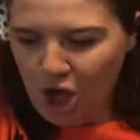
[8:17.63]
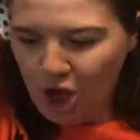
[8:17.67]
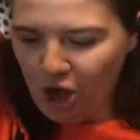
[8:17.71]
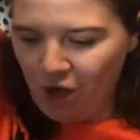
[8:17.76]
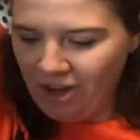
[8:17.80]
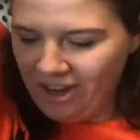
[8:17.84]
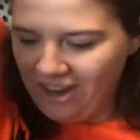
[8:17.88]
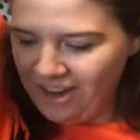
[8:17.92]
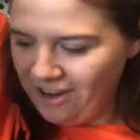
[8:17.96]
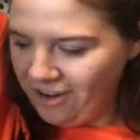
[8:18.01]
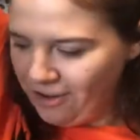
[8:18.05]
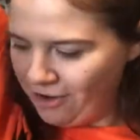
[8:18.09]

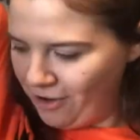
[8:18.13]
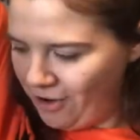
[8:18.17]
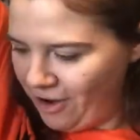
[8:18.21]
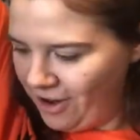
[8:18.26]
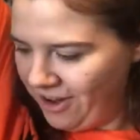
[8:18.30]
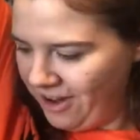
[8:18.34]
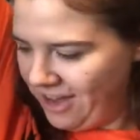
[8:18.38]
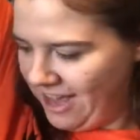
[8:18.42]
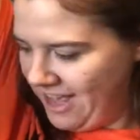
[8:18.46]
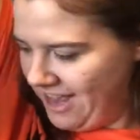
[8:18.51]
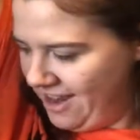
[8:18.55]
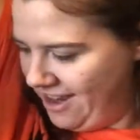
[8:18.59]
hooded
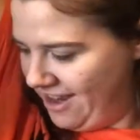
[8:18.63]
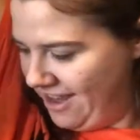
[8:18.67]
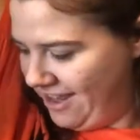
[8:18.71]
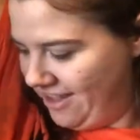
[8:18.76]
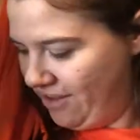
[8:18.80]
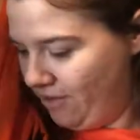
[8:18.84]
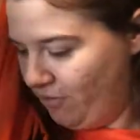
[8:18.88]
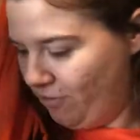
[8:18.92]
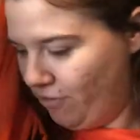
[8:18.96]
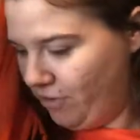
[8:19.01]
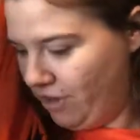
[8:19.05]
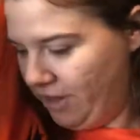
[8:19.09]
cardigan. It's
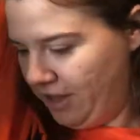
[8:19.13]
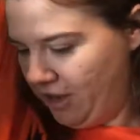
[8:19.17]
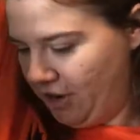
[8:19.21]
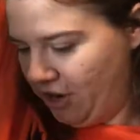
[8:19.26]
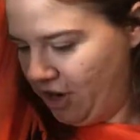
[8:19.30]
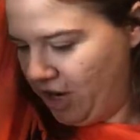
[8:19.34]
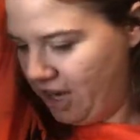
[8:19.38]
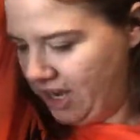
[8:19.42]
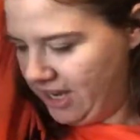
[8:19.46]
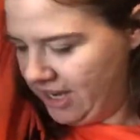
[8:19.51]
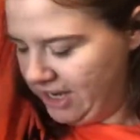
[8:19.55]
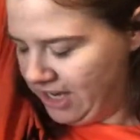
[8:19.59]
in really
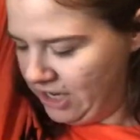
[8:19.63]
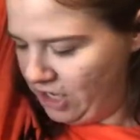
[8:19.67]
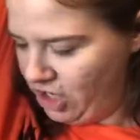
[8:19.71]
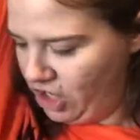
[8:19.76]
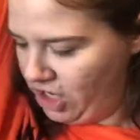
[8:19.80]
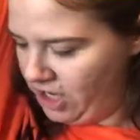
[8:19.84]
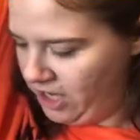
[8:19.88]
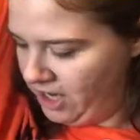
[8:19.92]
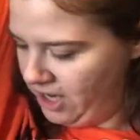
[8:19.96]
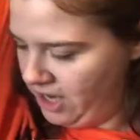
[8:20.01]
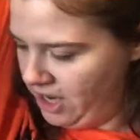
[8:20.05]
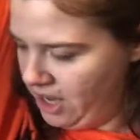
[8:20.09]
great
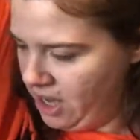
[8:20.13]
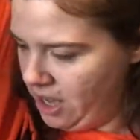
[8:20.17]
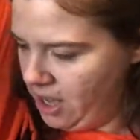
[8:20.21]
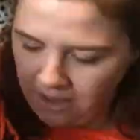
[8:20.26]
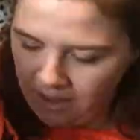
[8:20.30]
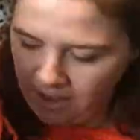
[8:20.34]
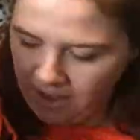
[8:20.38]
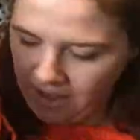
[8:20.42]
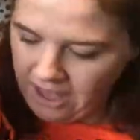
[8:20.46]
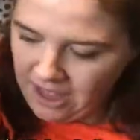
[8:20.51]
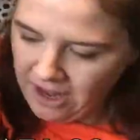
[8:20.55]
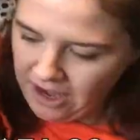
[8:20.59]
condition.
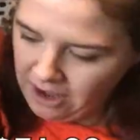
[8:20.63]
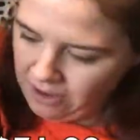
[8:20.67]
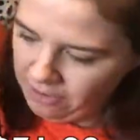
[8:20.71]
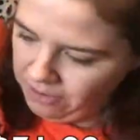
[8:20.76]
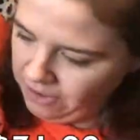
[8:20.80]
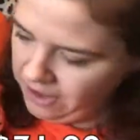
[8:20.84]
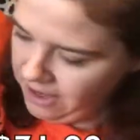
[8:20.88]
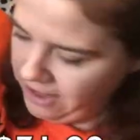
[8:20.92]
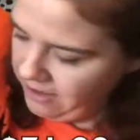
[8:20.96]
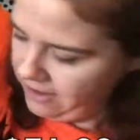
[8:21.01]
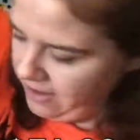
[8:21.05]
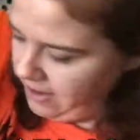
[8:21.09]
Again, I don't
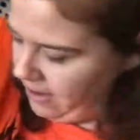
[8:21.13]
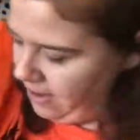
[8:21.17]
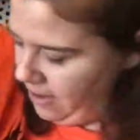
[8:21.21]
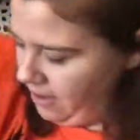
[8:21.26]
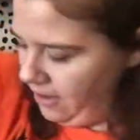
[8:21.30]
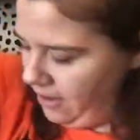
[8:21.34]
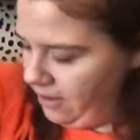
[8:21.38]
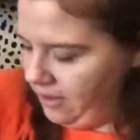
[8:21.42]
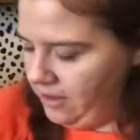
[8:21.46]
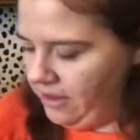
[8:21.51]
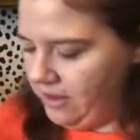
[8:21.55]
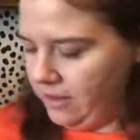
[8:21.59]
think it's
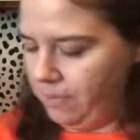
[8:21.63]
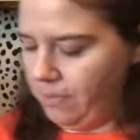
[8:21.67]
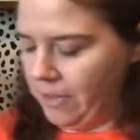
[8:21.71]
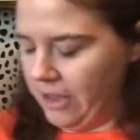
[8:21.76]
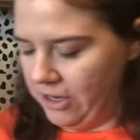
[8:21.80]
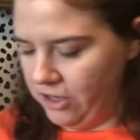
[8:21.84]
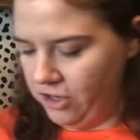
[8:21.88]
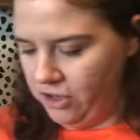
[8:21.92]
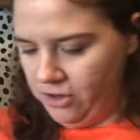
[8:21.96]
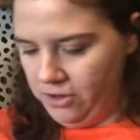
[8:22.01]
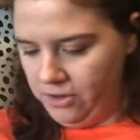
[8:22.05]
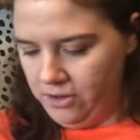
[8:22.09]
anything
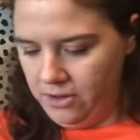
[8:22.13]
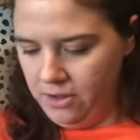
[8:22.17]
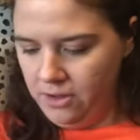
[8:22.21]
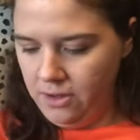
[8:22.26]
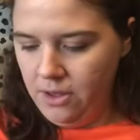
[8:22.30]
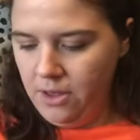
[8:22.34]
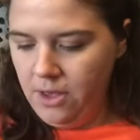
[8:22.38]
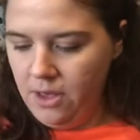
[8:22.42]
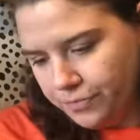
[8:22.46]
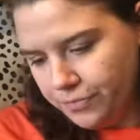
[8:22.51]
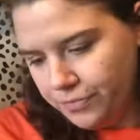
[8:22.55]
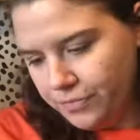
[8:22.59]
special.
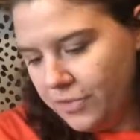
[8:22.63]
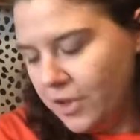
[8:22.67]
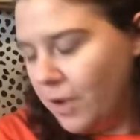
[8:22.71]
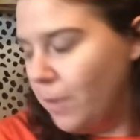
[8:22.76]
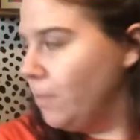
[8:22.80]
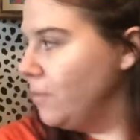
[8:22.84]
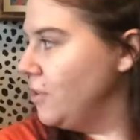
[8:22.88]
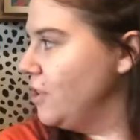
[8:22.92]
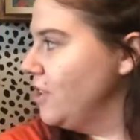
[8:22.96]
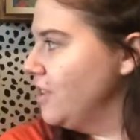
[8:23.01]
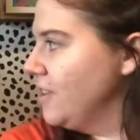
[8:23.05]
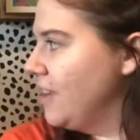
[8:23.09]
Nope,
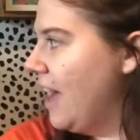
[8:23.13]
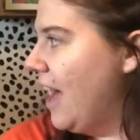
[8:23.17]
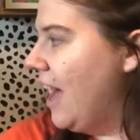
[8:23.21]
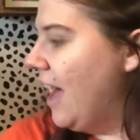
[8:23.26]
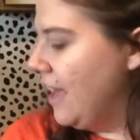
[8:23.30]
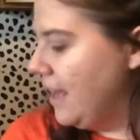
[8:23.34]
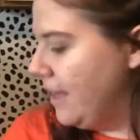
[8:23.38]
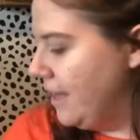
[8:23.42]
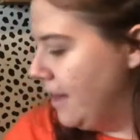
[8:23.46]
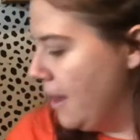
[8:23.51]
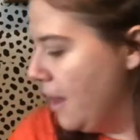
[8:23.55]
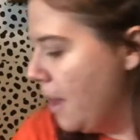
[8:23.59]
just
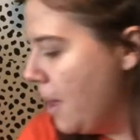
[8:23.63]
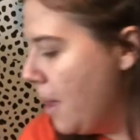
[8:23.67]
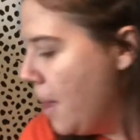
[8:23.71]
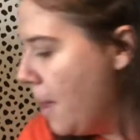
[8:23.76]
cotton.